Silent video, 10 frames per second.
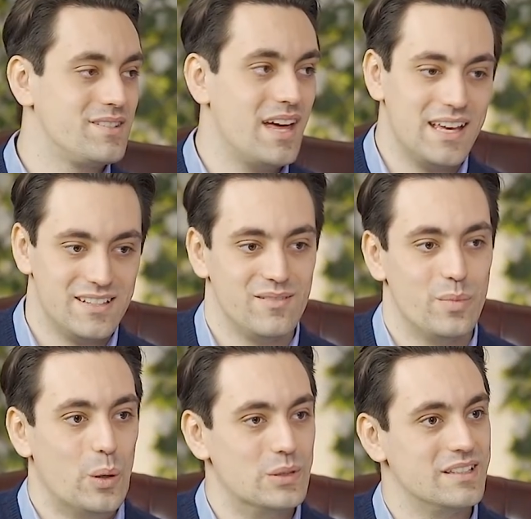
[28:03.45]
that is
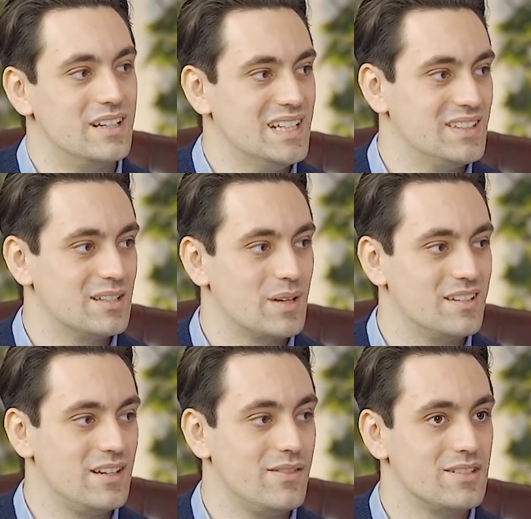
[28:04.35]
important, I think,
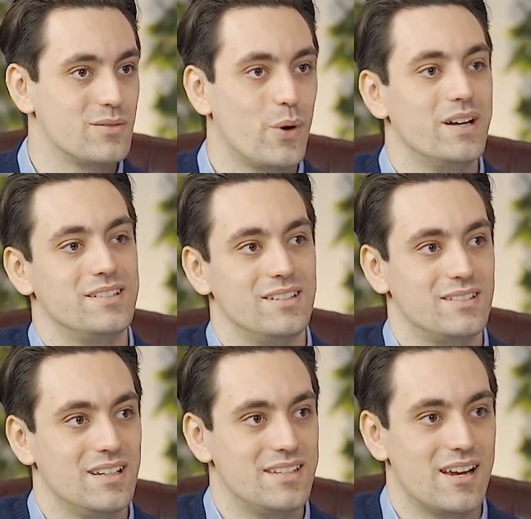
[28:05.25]
because if it's twice
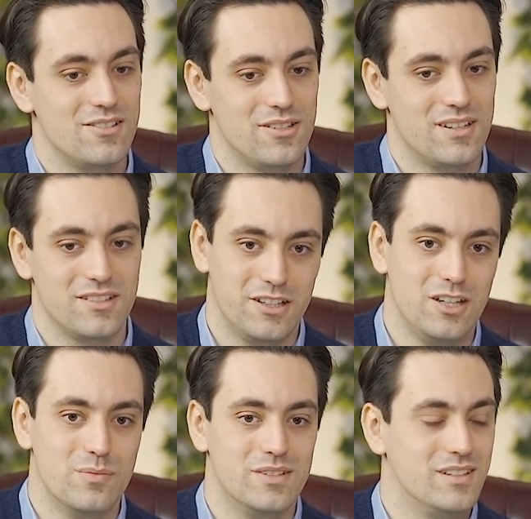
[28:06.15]
as intelligent as a
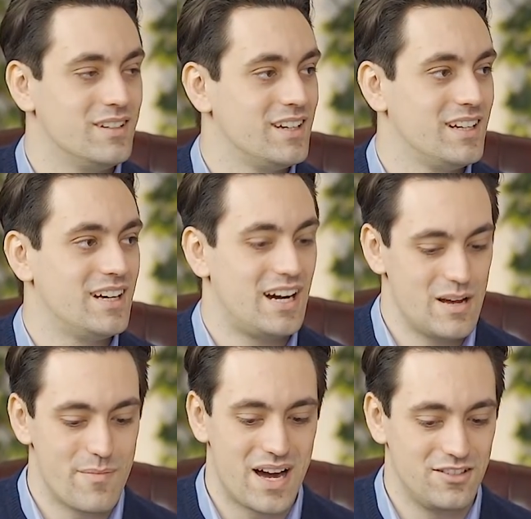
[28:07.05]
human, I
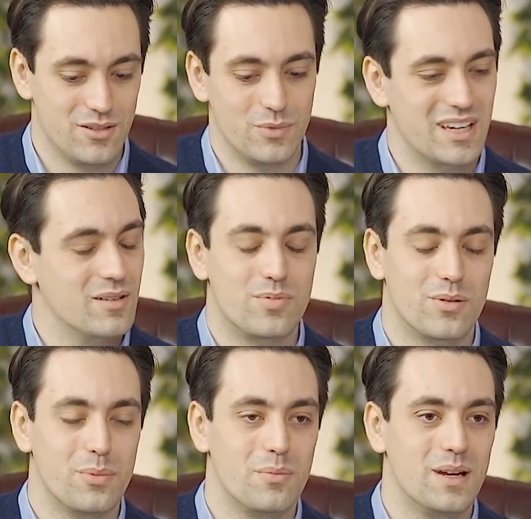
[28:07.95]
imagine we could
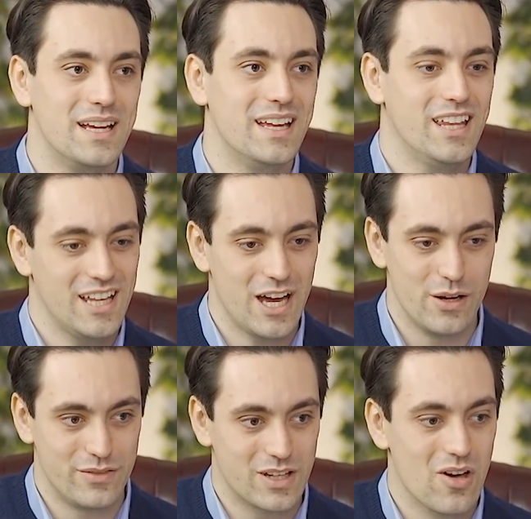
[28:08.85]
probably
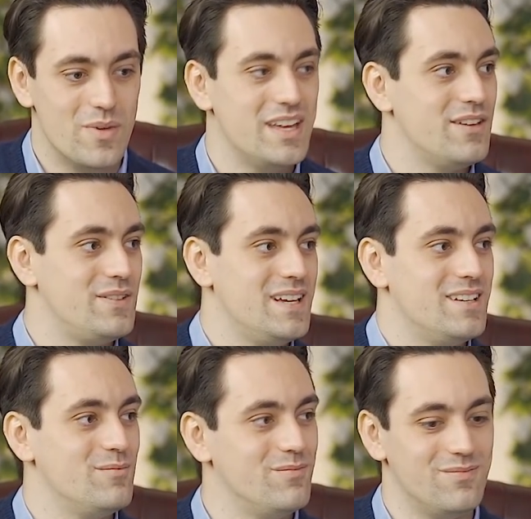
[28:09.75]
overcome it if it
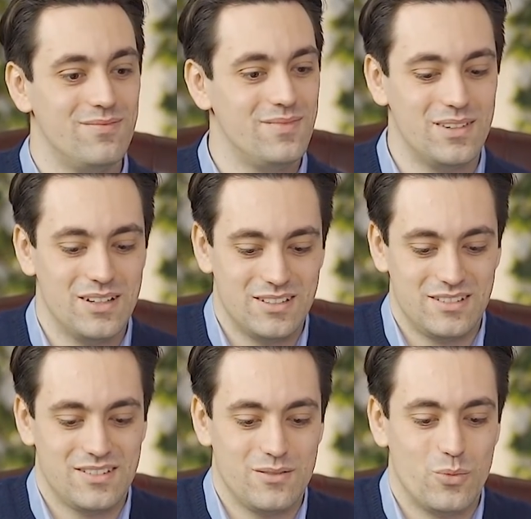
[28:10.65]

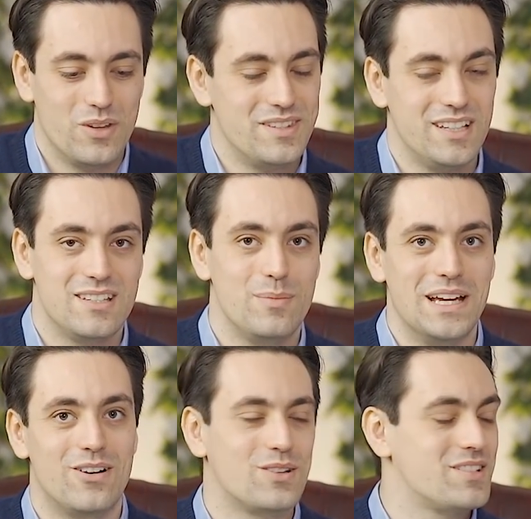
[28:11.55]
wanted to be
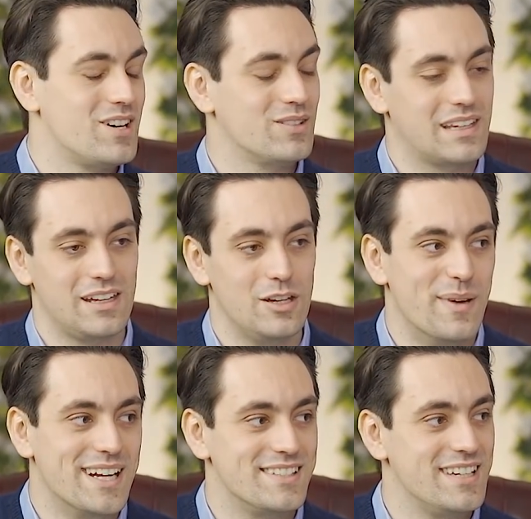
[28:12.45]
hostile to
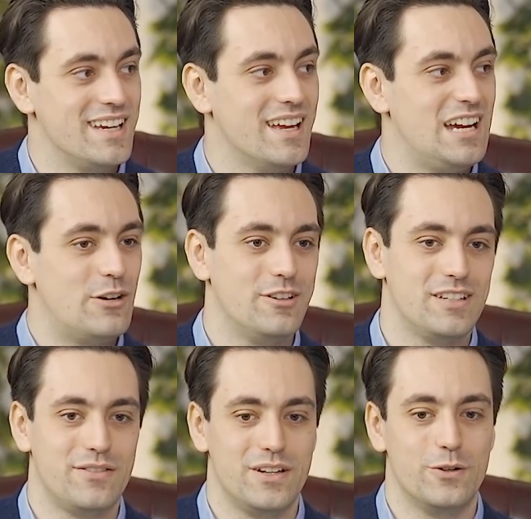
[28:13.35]
humanity. Whereas
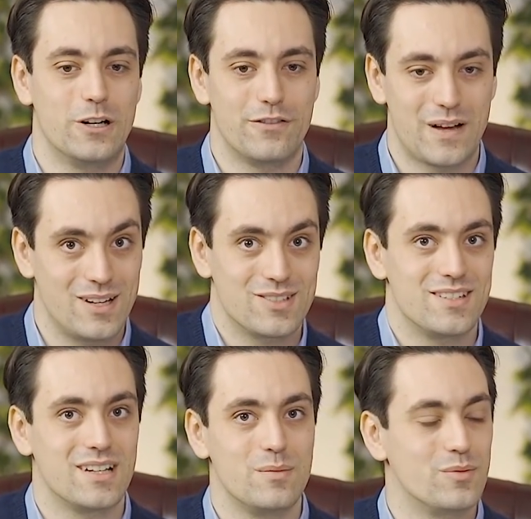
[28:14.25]
if it were 1,000
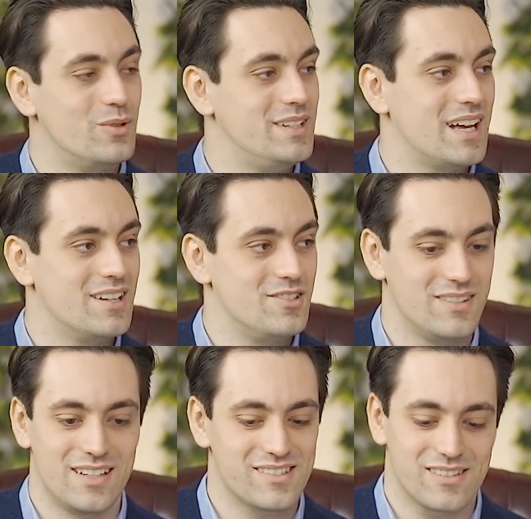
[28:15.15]
times more
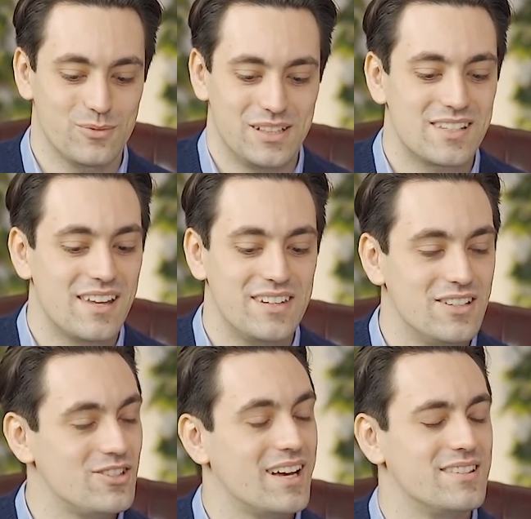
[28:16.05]
intelligent, we stand no
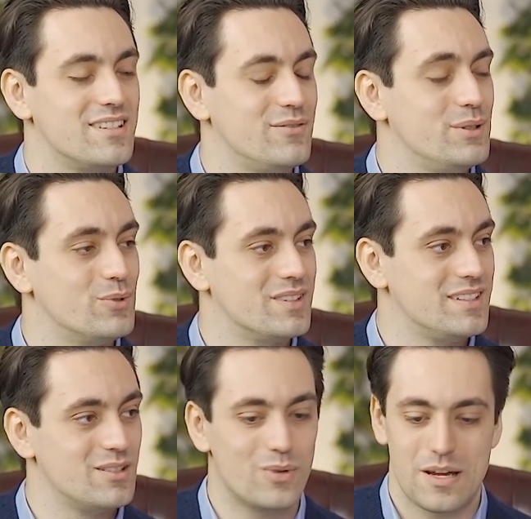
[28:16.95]
chance. If it
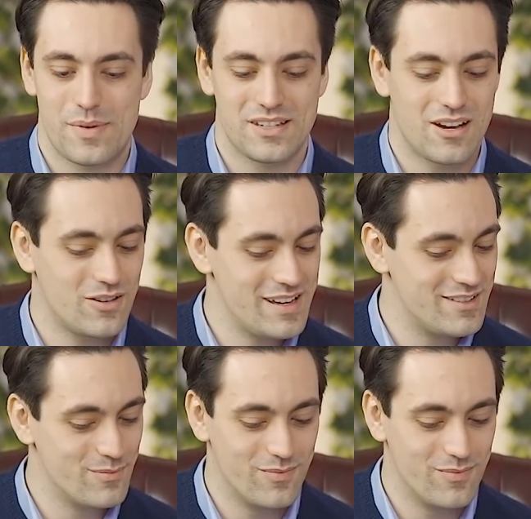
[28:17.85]
wanted to wipe us out, it's